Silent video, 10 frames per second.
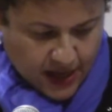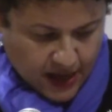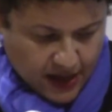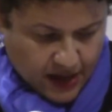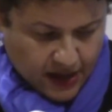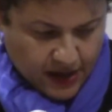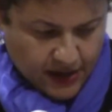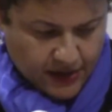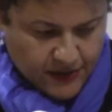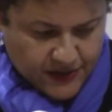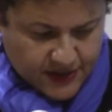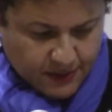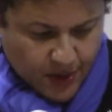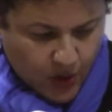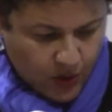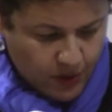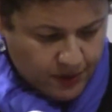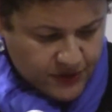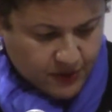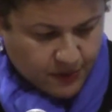uh, some
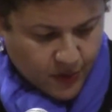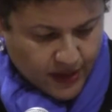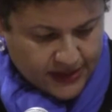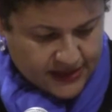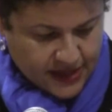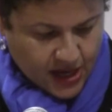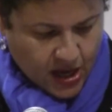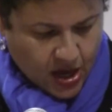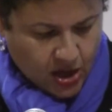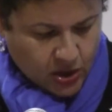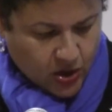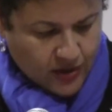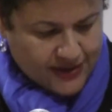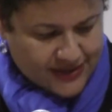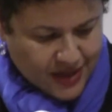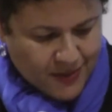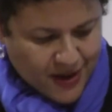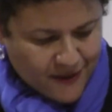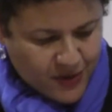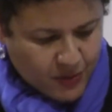poem, some points along some
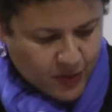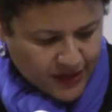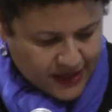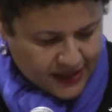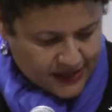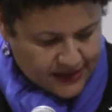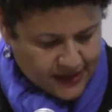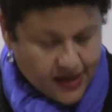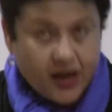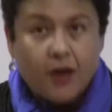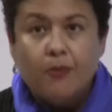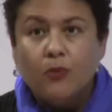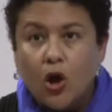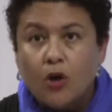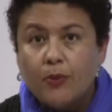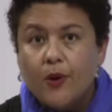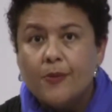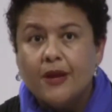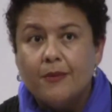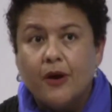of the meridians. A long
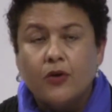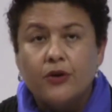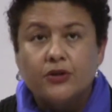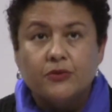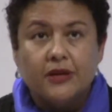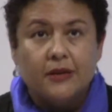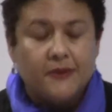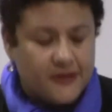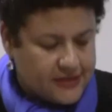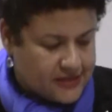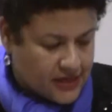poem that I'm not going to read, but that's